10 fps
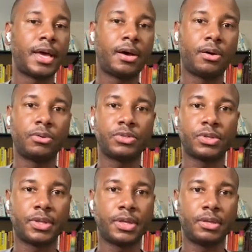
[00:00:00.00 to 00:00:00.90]
out
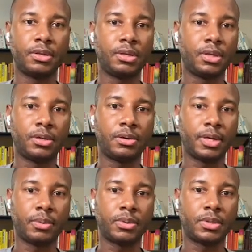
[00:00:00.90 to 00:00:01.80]
so that
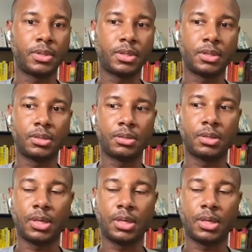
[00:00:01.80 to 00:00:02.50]
you're able to